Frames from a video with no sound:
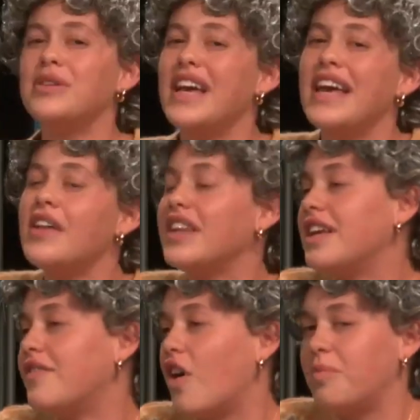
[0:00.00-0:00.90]
I was hanging out at the
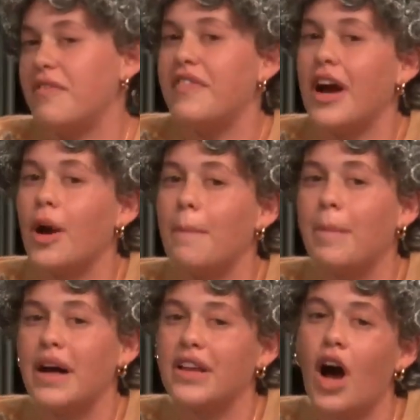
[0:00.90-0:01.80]
involvement fair
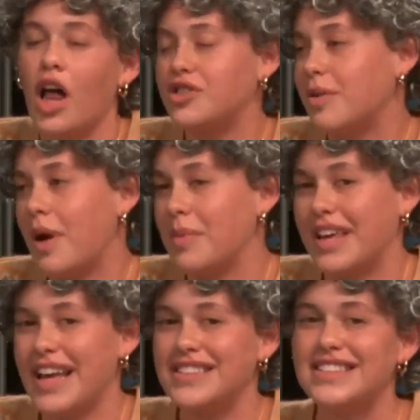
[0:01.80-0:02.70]
by the College
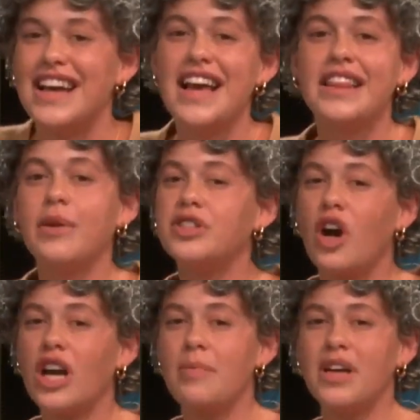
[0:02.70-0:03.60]
Republicans. They were
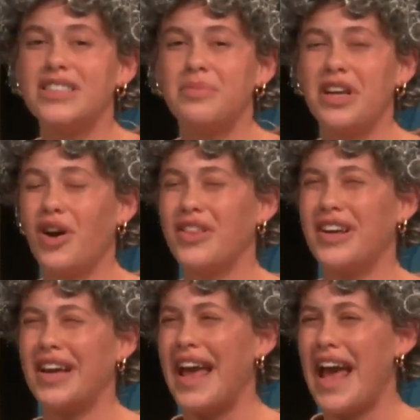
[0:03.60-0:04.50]
talking about something called
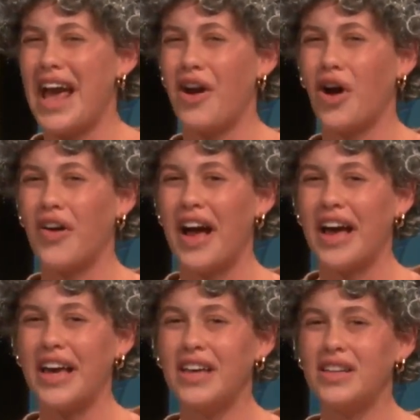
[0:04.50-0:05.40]
the
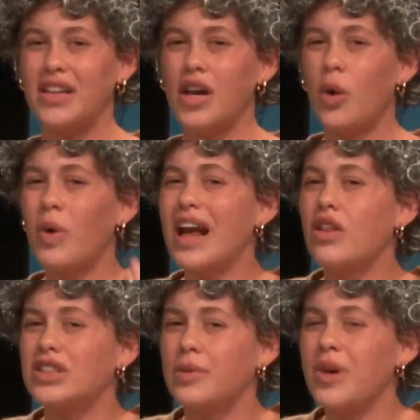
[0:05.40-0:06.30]
NRA, when I
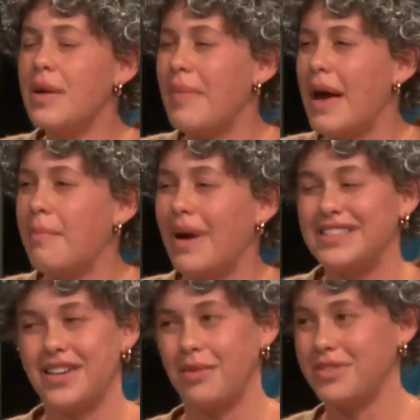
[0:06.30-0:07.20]
looked up what it meant, my
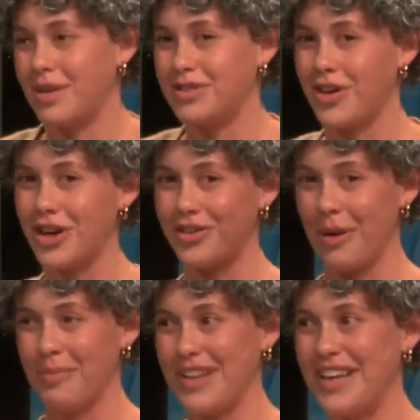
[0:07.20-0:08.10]
tum tum started
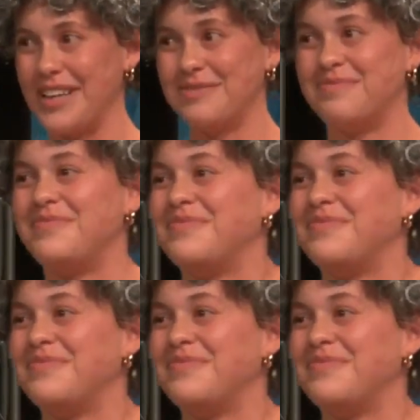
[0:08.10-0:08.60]
grumbling.